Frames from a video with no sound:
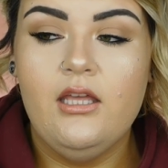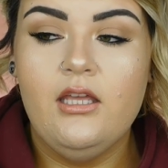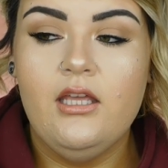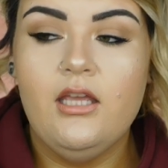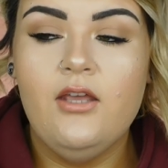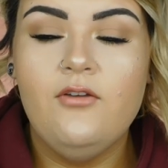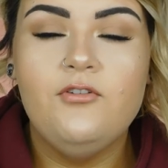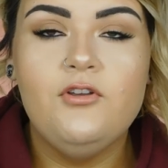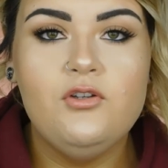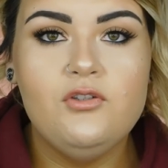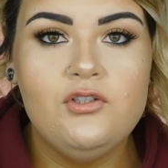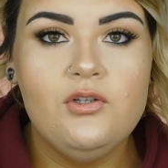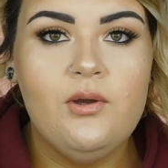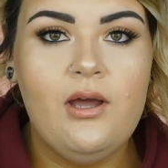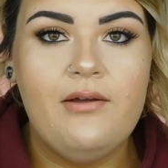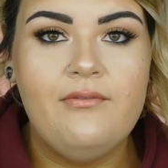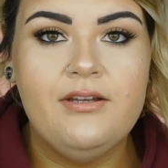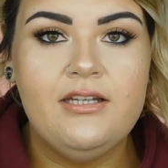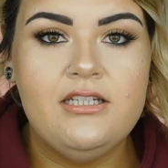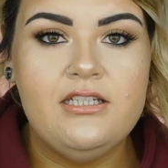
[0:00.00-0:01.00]
if you do
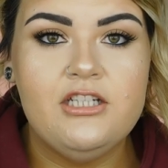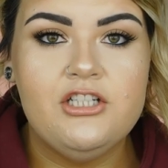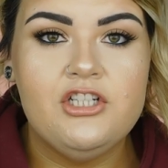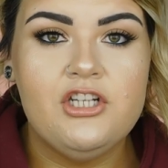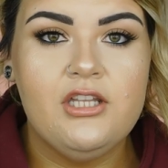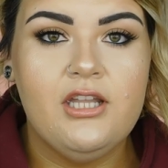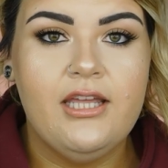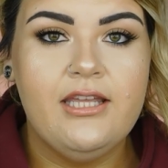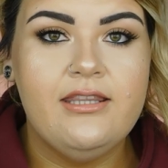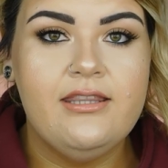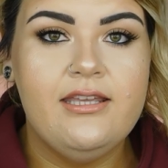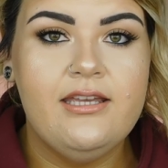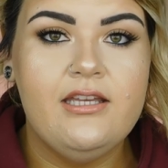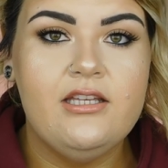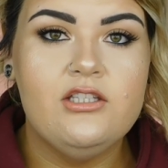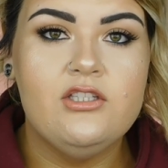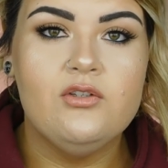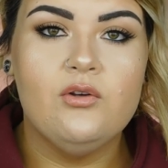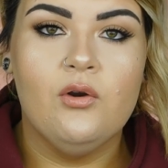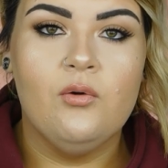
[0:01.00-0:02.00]
have a condition like
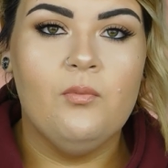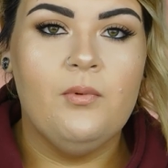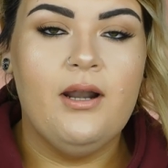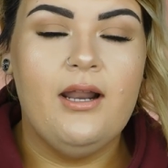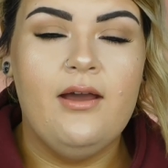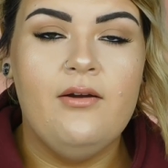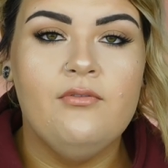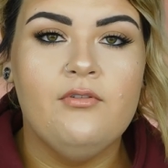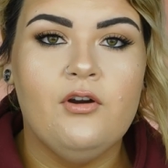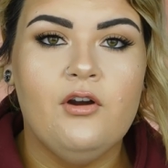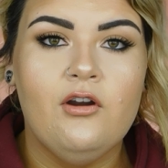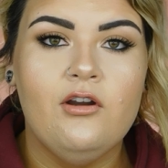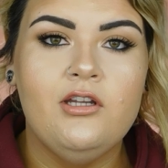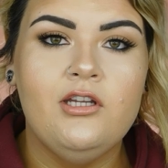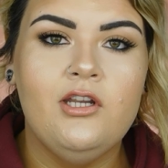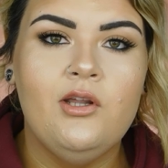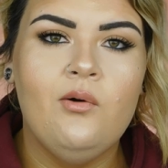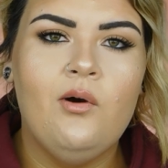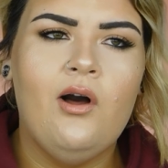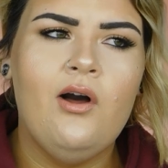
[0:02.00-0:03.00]
this or whatever,
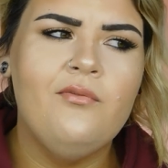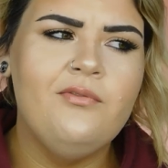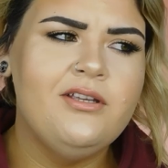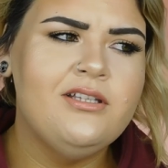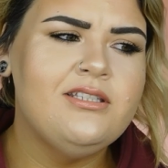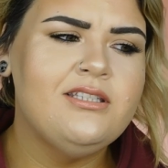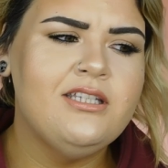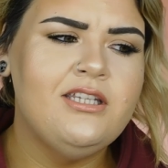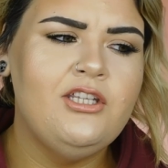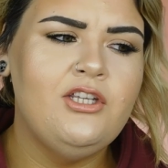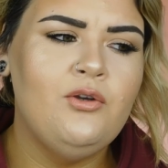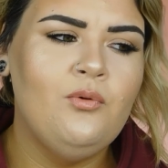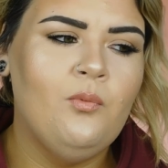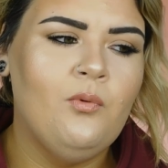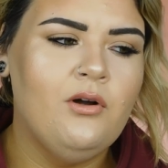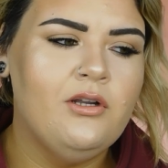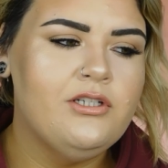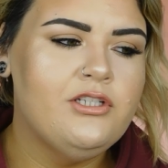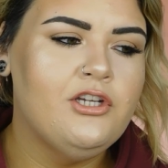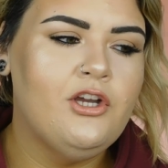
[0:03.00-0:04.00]
you know, obviously you
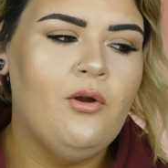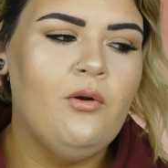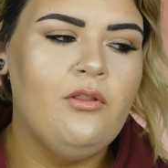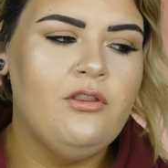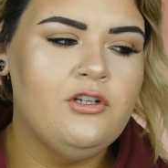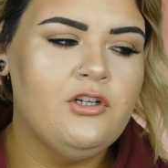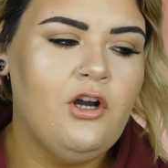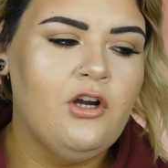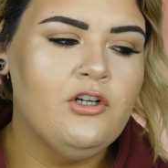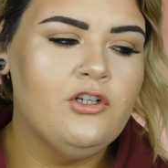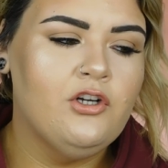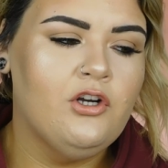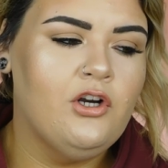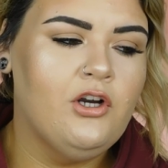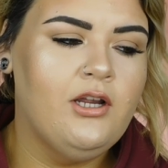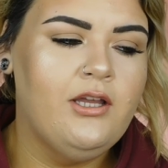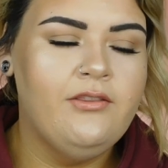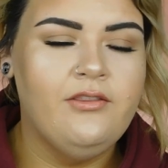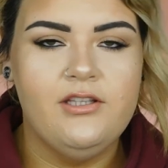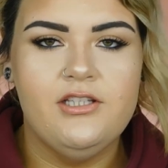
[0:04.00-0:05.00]
want to go to the
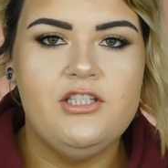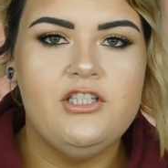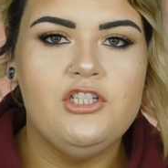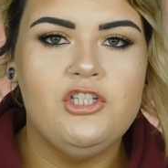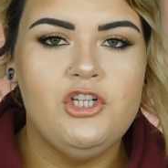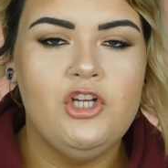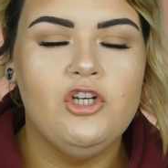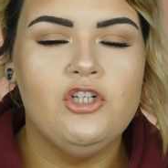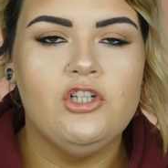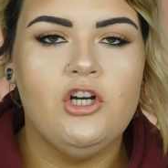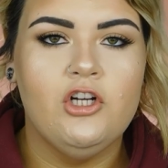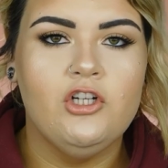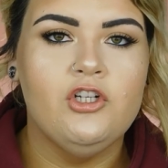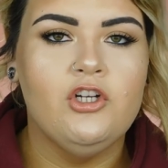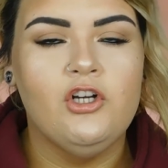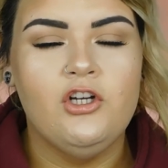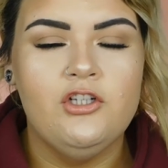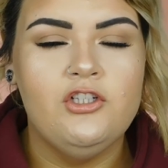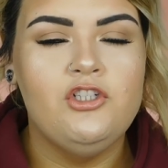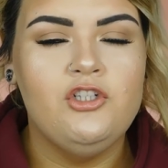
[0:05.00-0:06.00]
doctor and listen to your
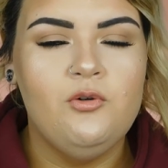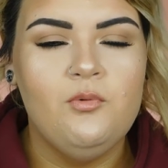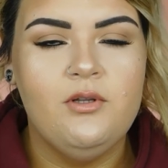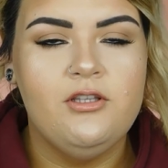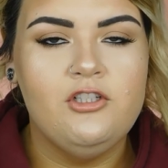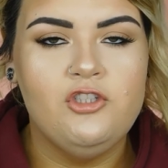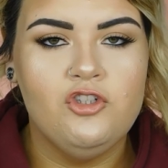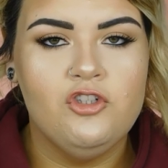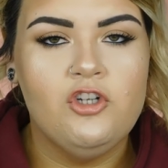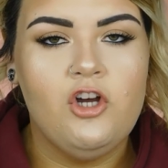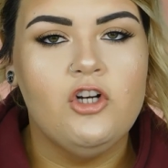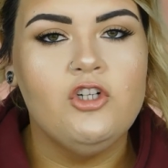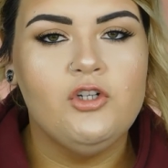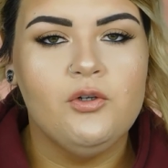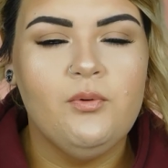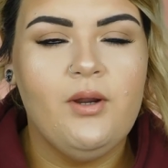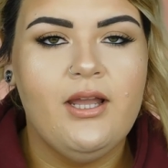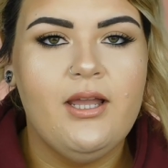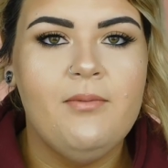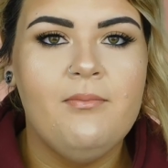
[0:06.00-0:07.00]
doctor and do what your
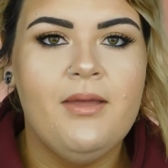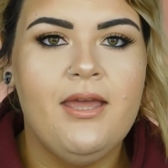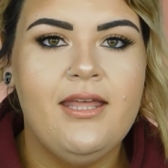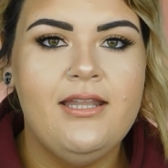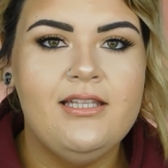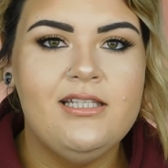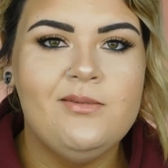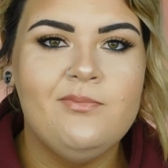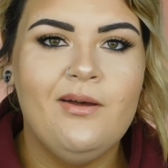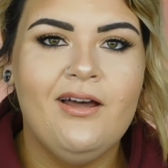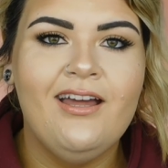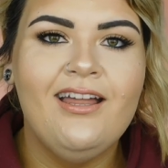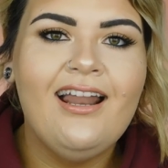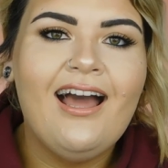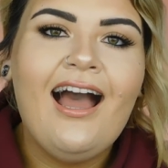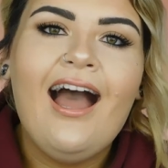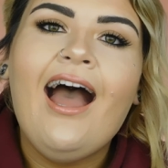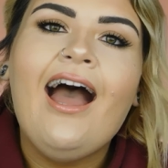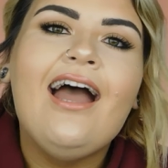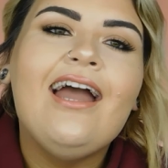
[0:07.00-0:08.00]
doctor recommends, but
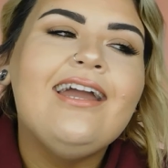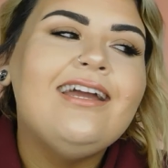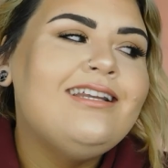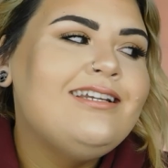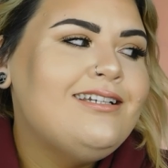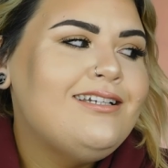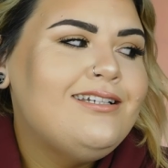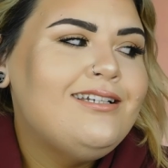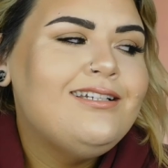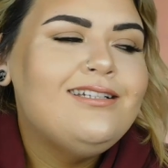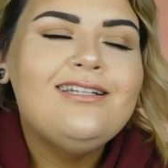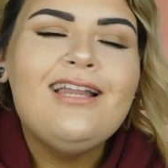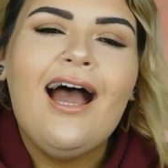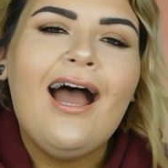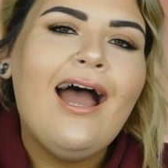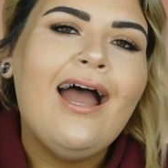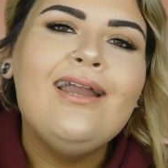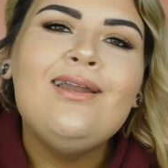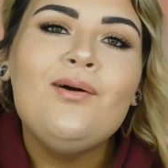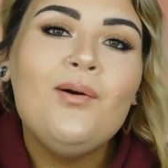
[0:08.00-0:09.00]
I,
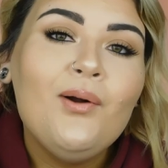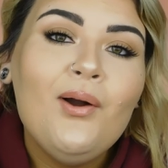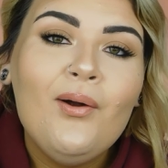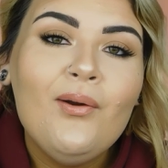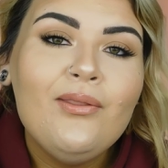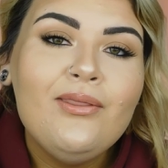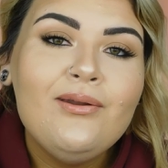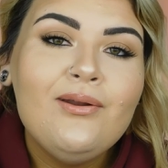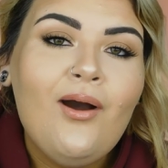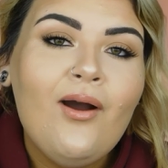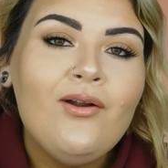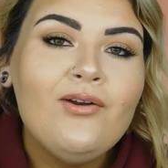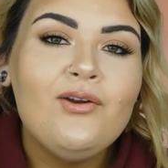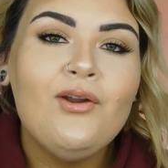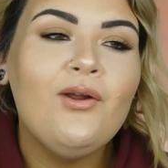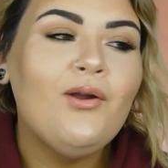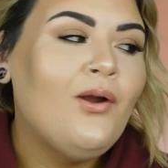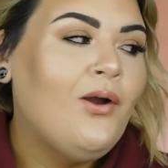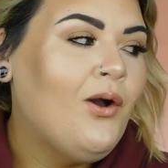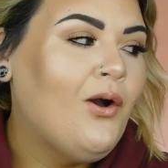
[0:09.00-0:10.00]
I don't go to the
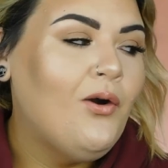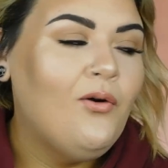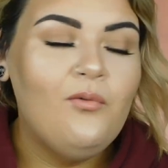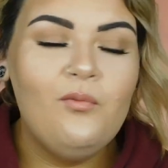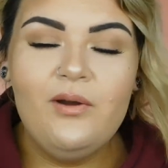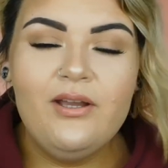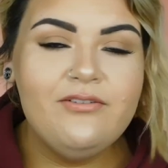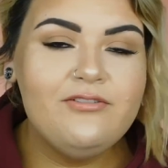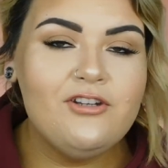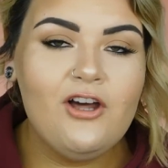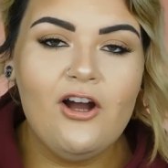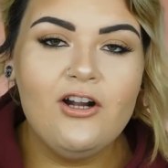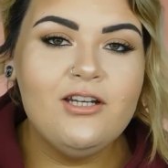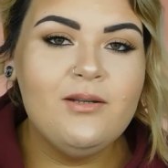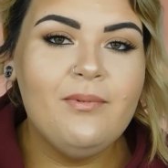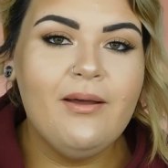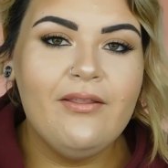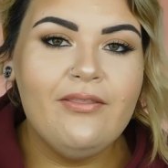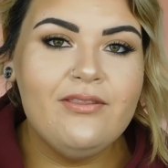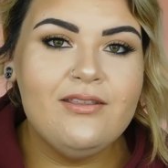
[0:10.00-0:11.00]
doctor. We've talked
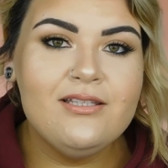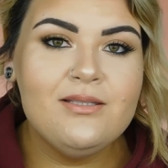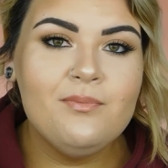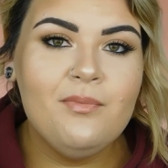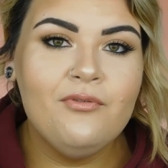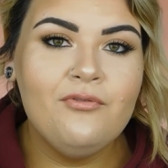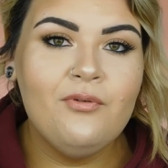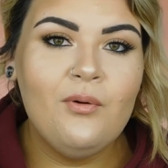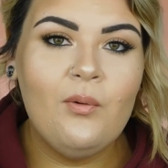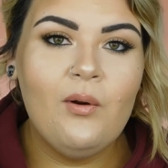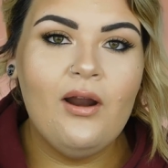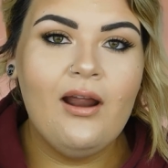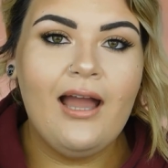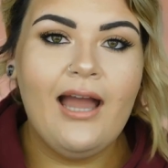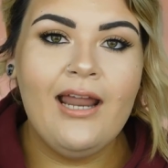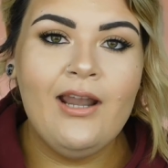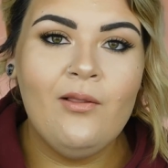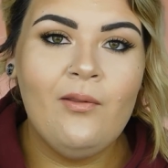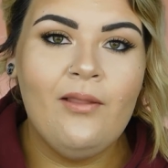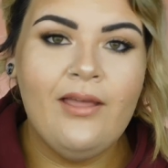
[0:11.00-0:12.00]
about this before.
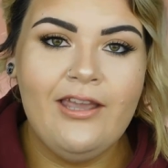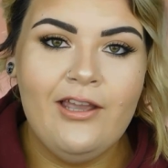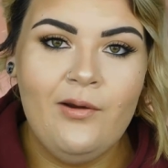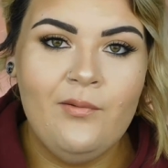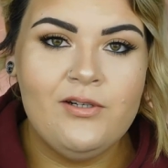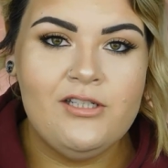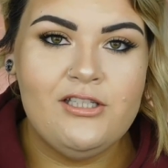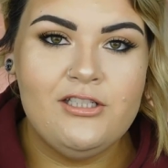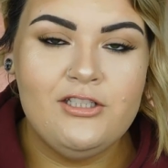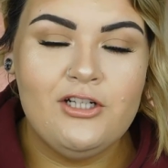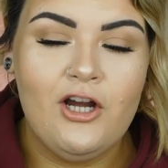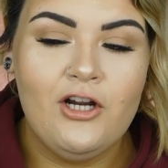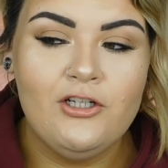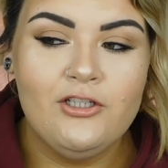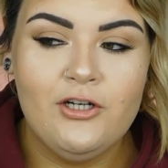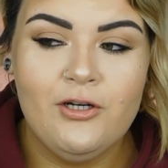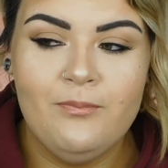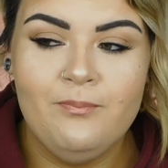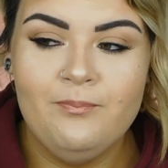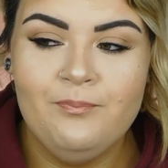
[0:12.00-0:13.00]
I don't like going to the
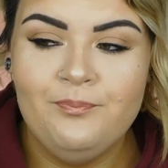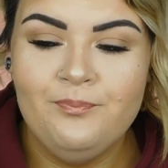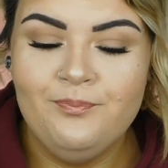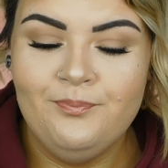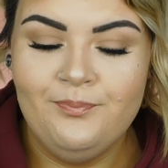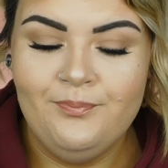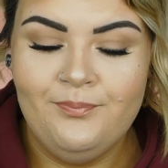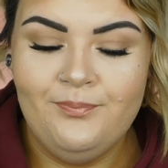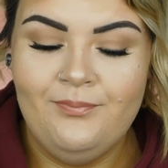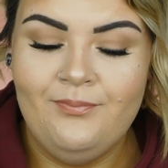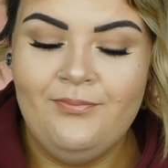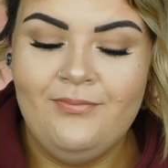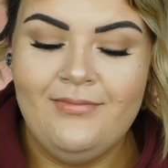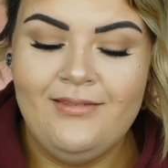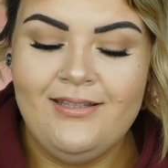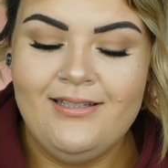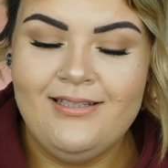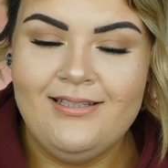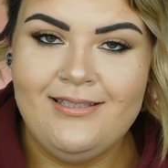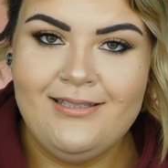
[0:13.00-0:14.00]
doctor.
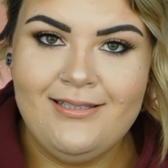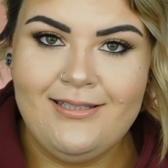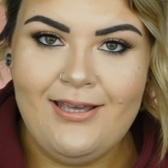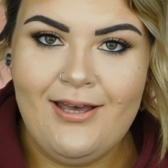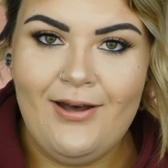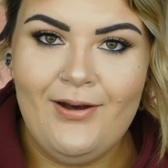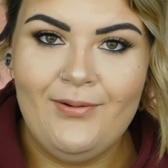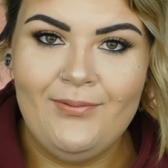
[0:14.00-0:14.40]
So,